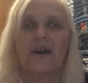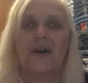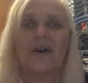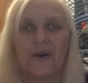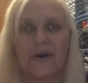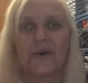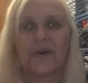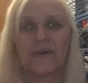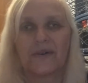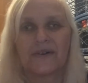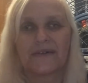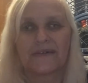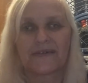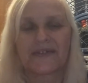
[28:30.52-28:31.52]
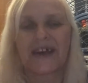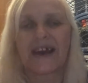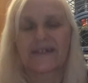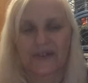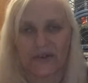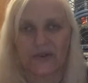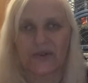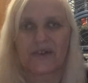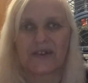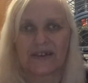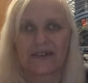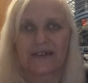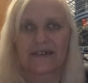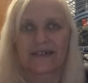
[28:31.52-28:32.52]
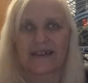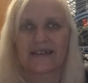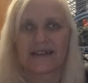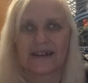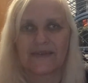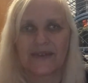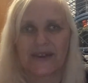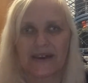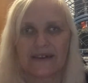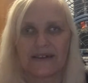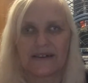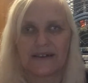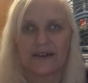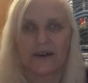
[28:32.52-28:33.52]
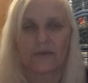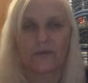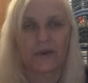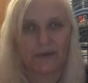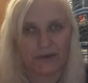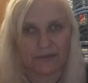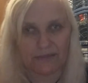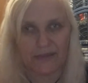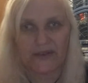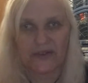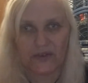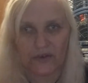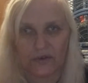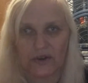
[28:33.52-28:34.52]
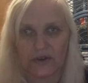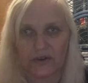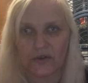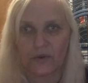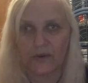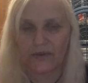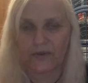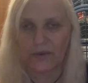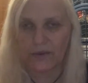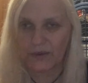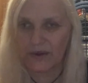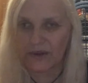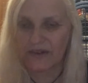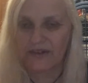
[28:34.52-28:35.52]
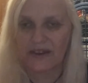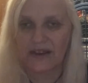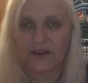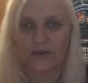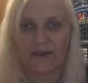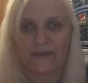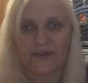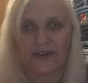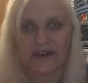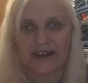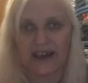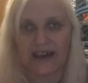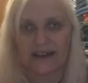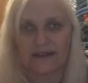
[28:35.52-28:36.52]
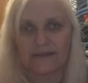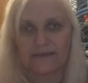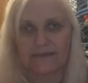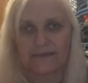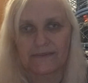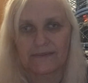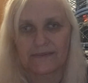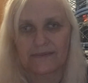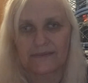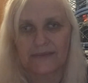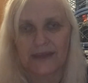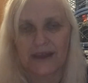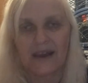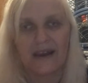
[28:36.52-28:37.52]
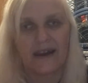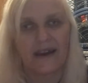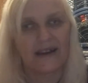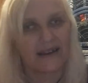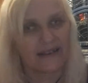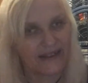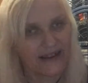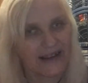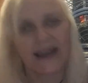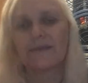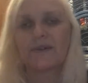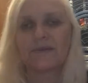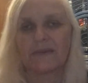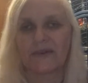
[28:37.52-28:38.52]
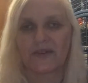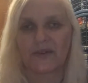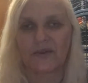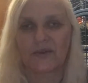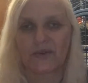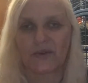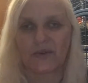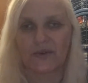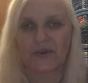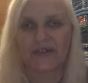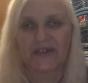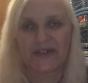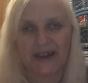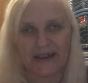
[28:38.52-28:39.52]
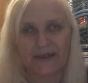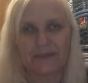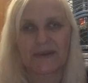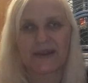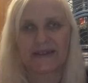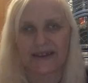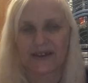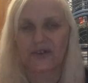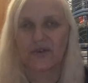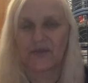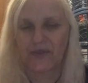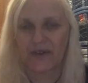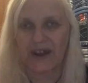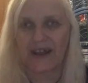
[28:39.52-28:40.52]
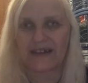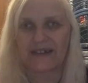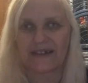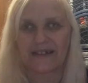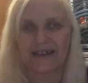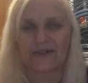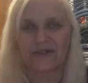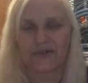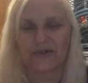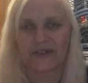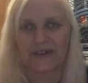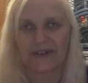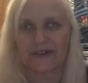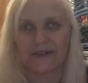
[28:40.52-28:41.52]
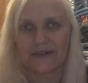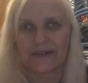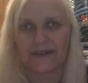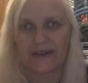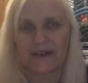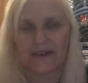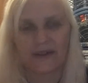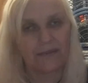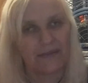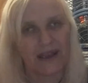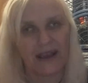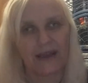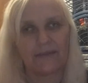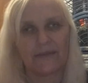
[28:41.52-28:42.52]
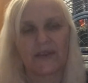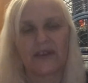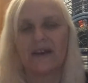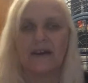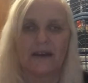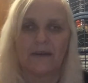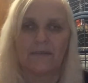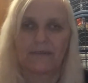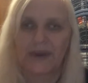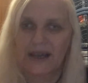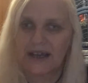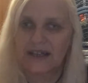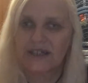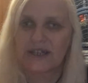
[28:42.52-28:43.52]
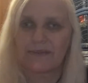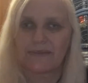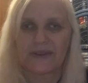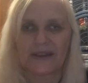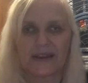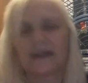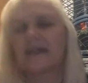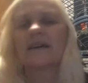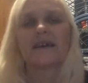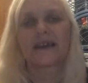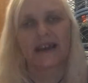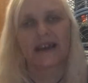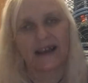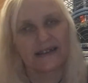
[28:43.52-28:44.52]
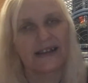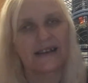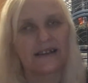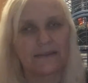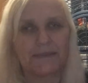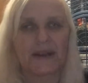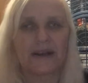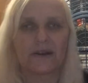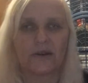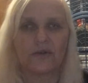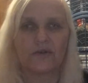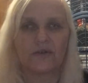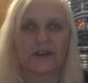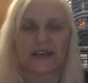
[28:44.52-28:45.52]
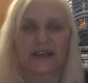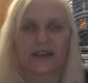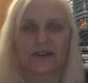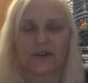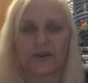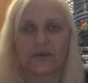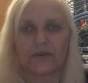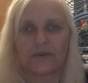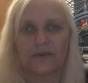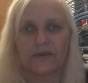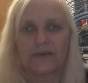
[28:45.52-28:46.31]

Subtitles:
"Oh, that's good," said Olivia. "We would miss you, you know, if we weren't to see you ever again." "And I think I would miss you too. It's nice meeting new friends," said Rosa. "Sometimes being a gypsy can get a bit lonely, you know.